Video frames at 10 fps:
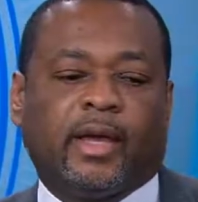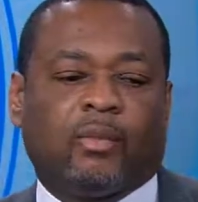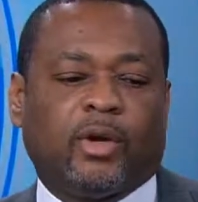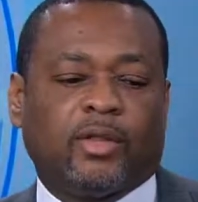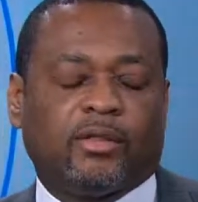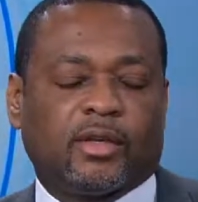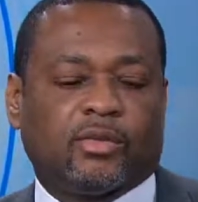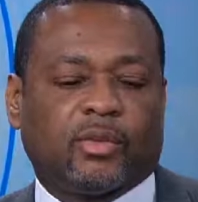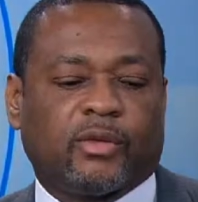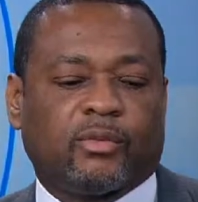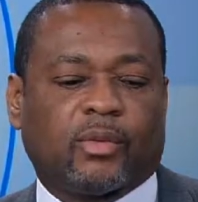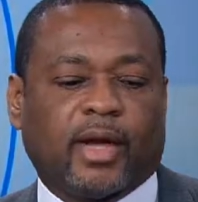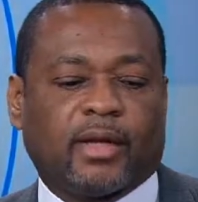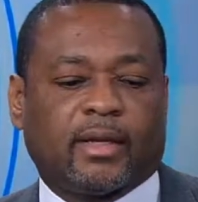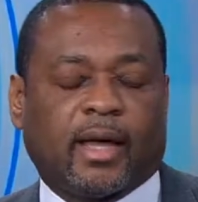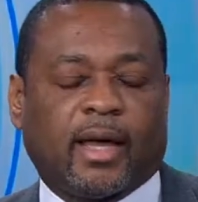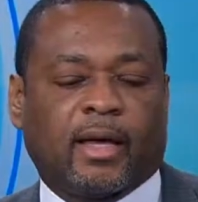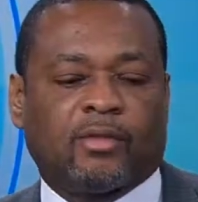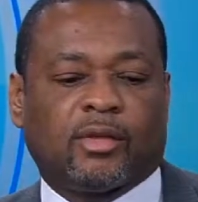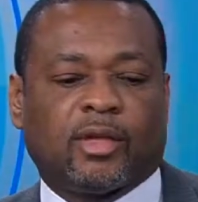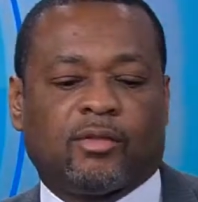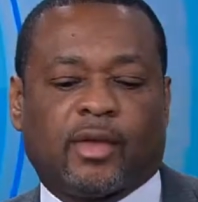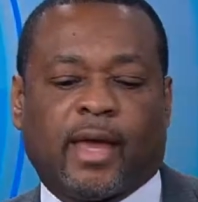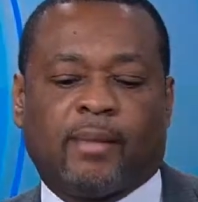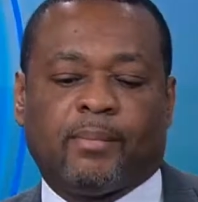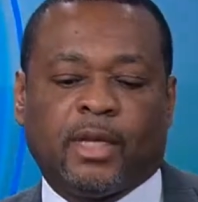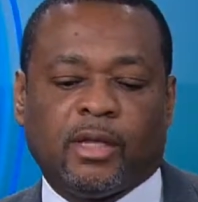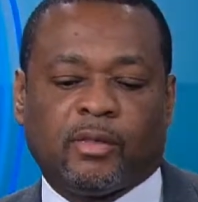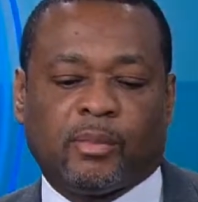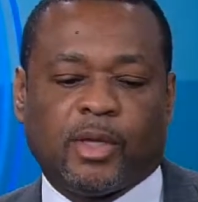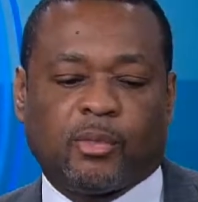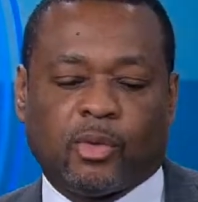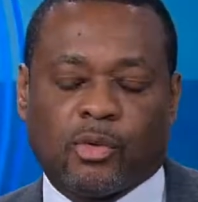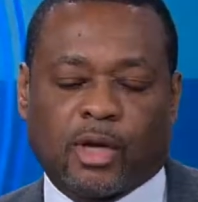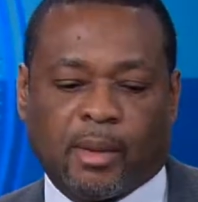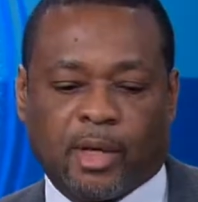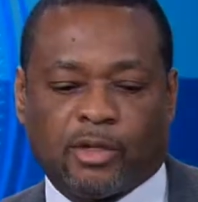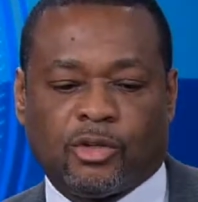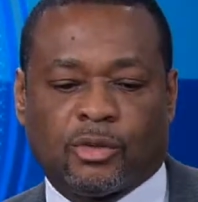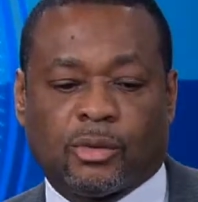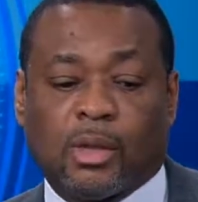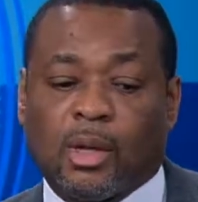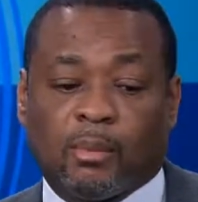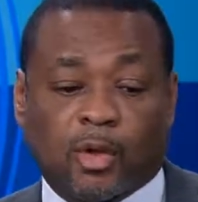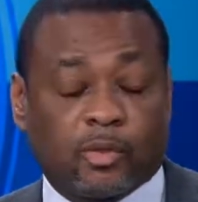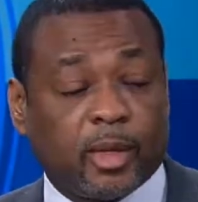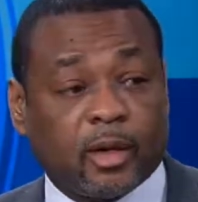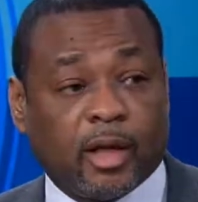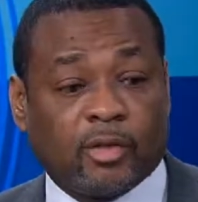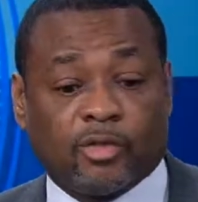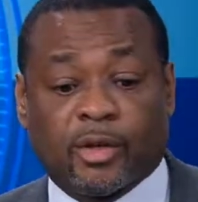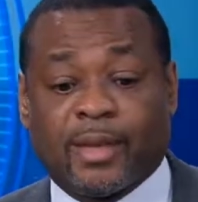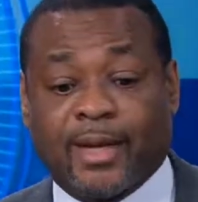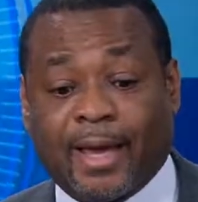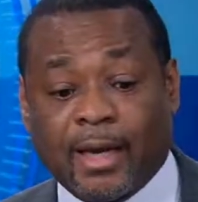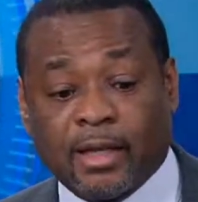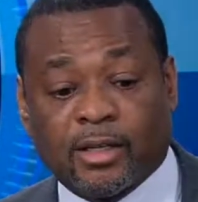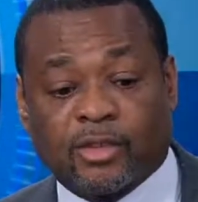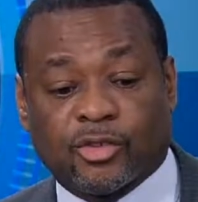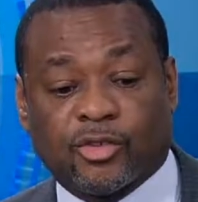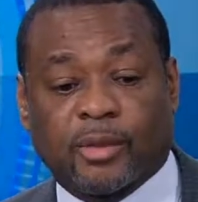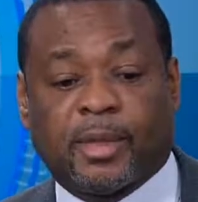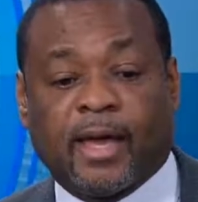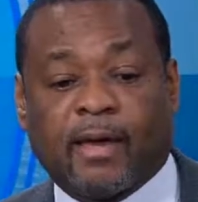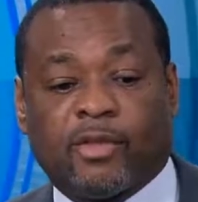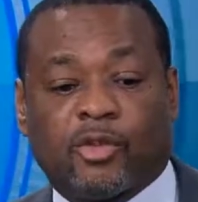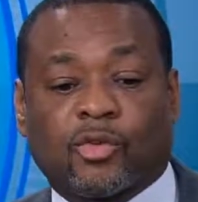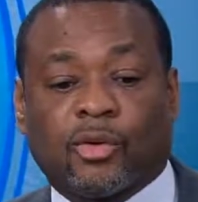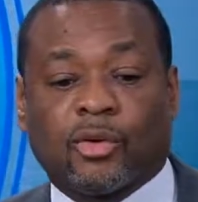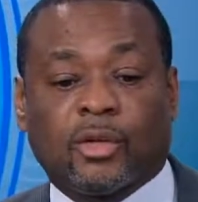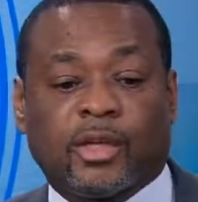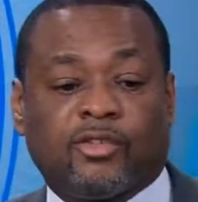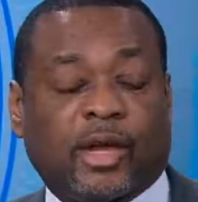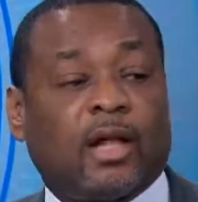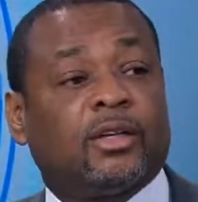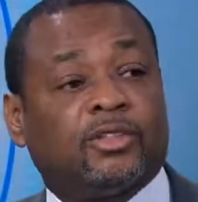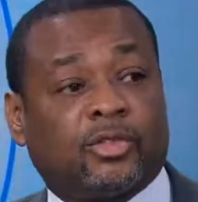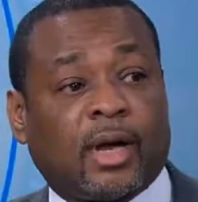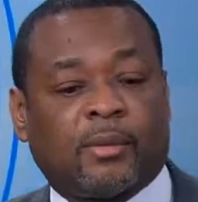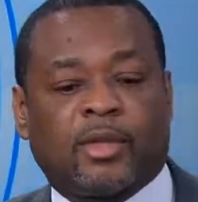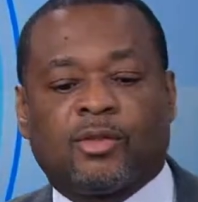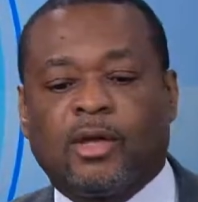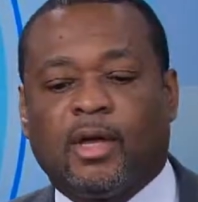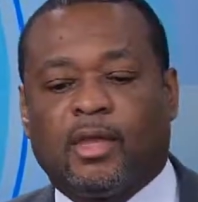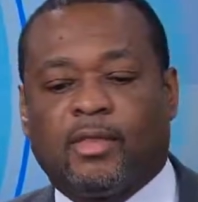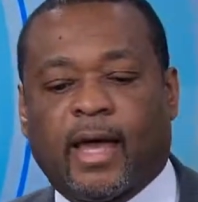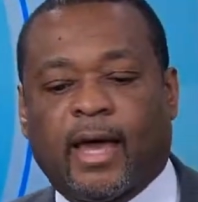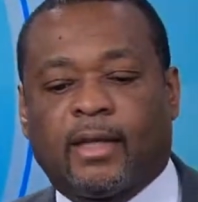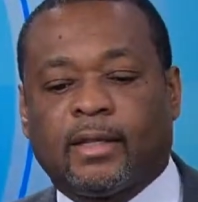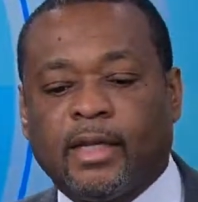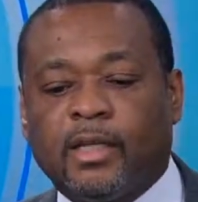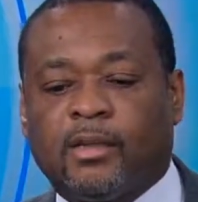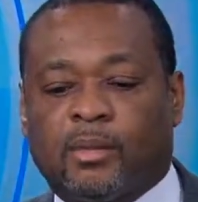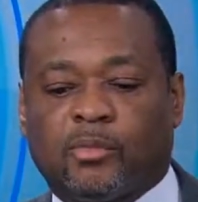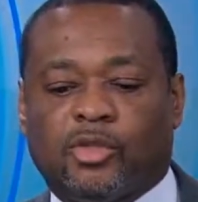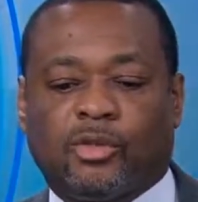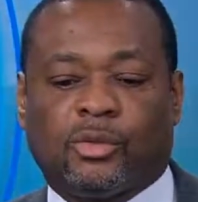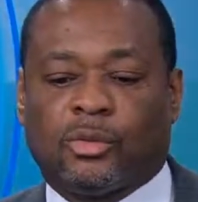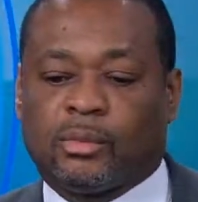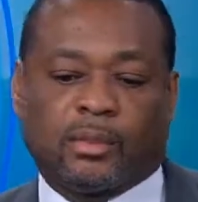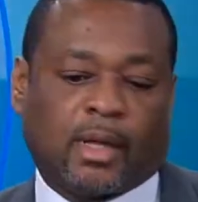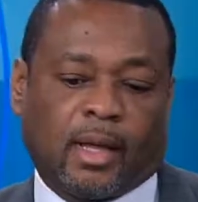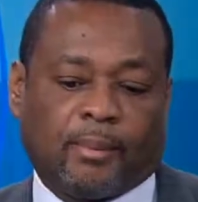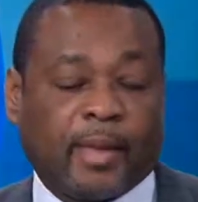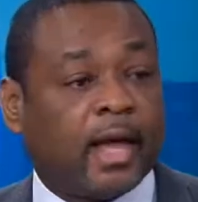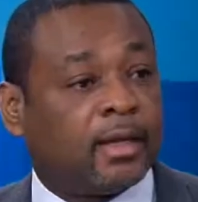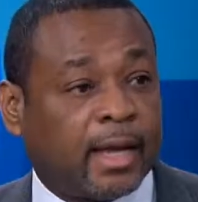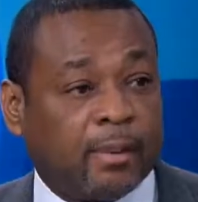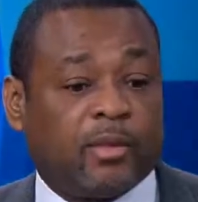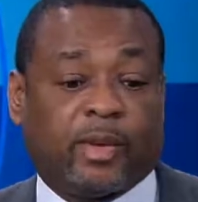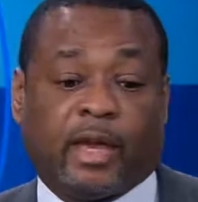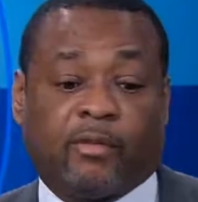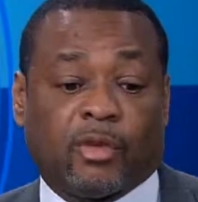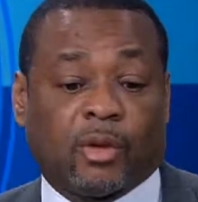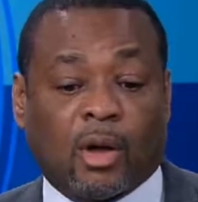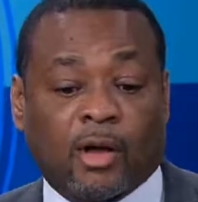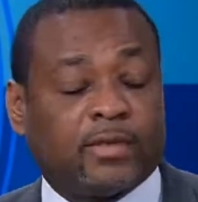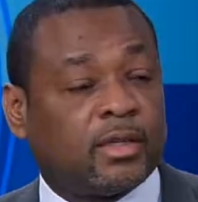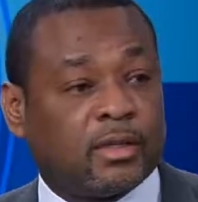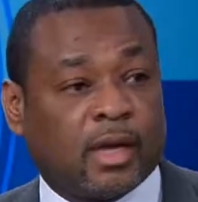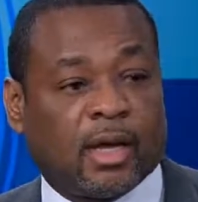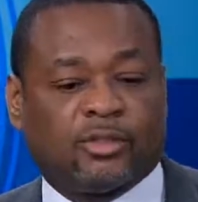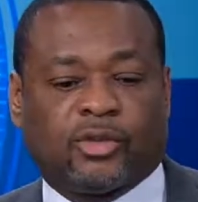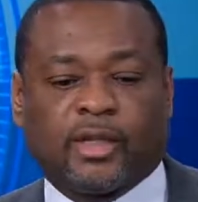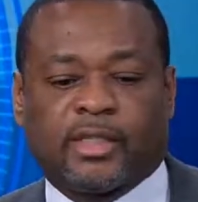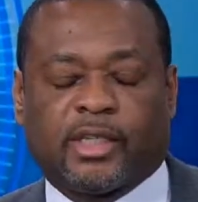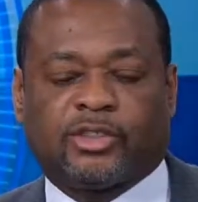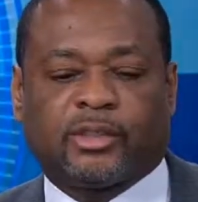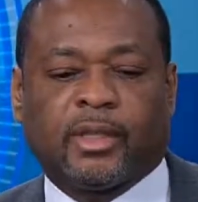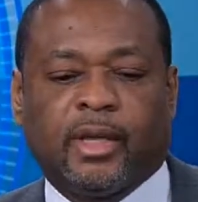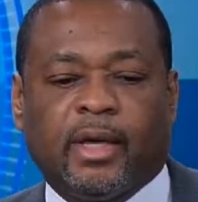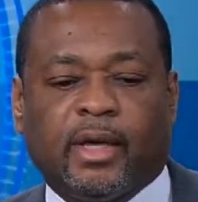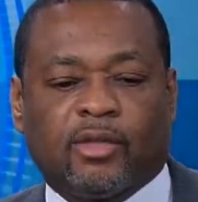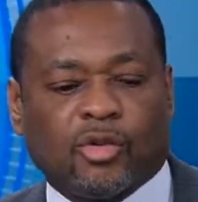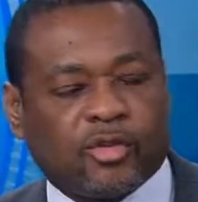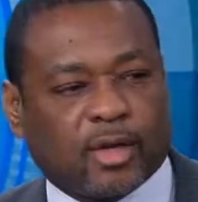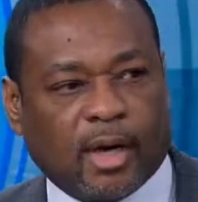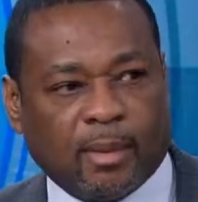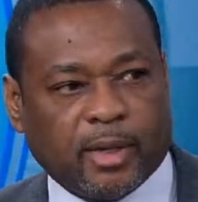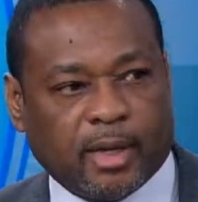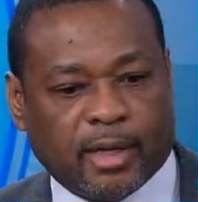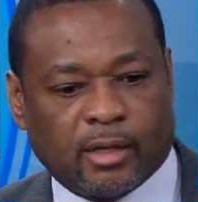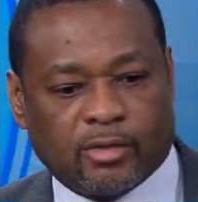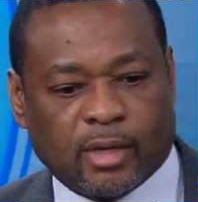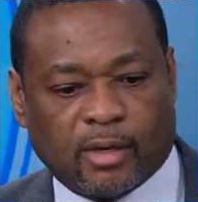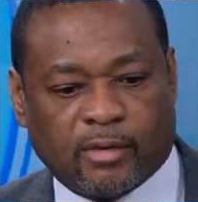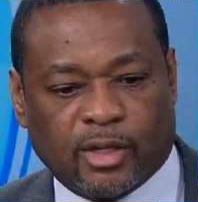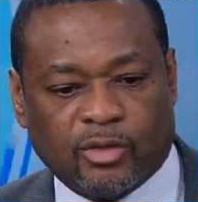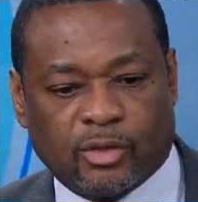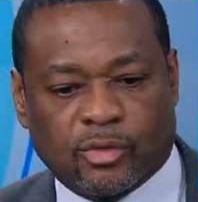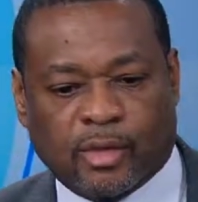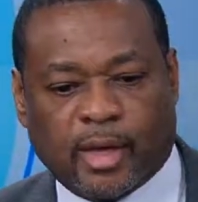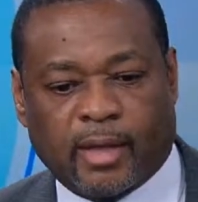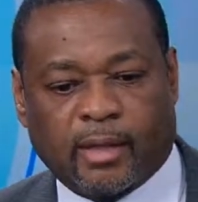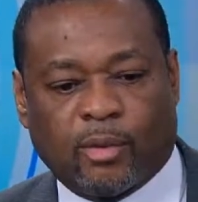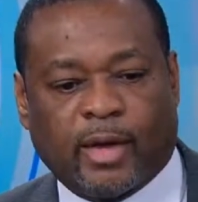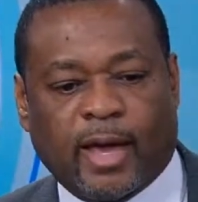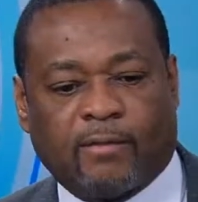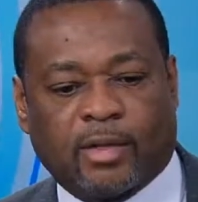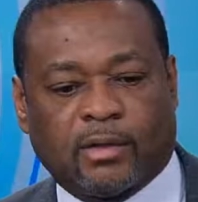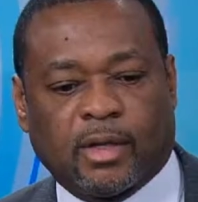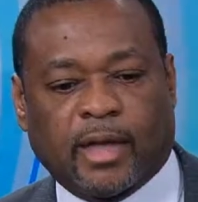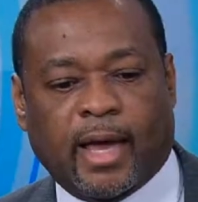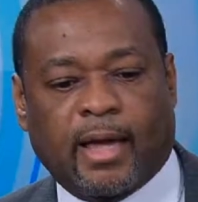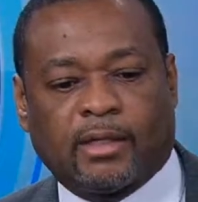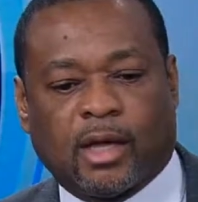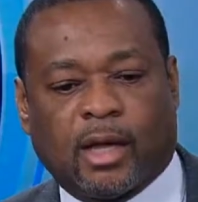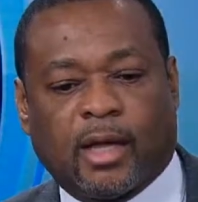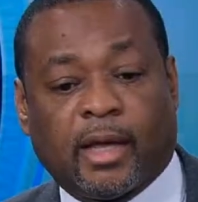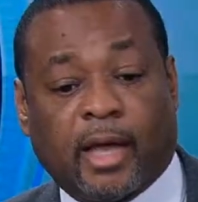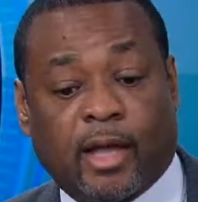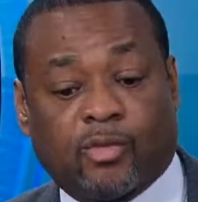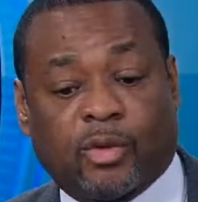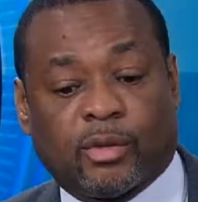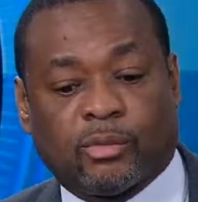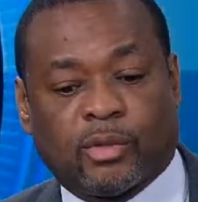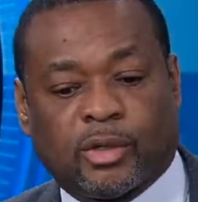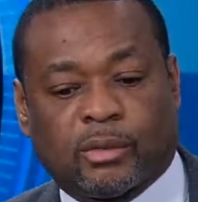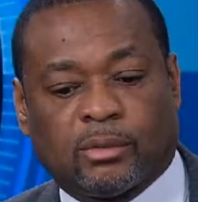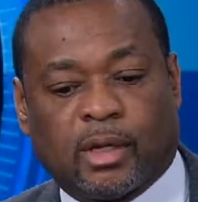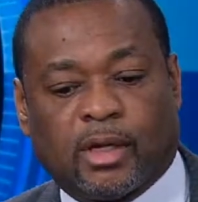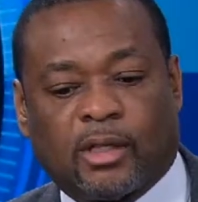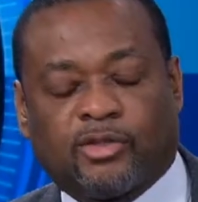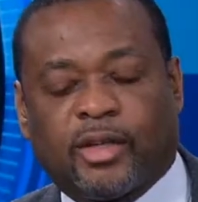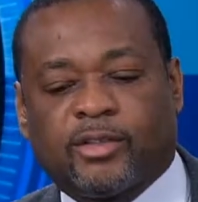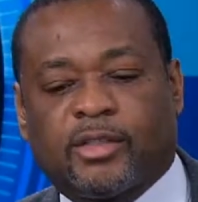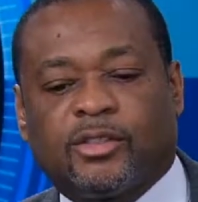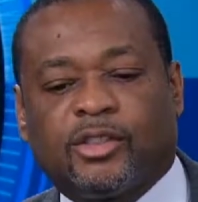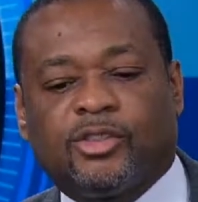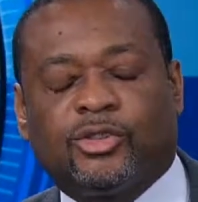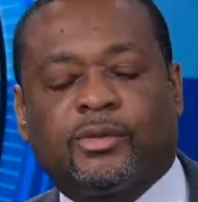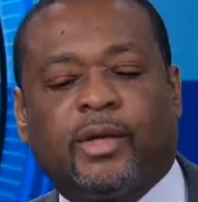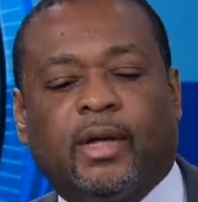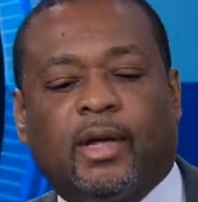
And one of the things that we've recognized is that many of the people who come into both mental health treatment and addiction treatment have these early childhood traumas that lead them to maladaptive behavior, often drug addiction. And so it's a complicated set of issues that we have to look at as we're addressing this issue.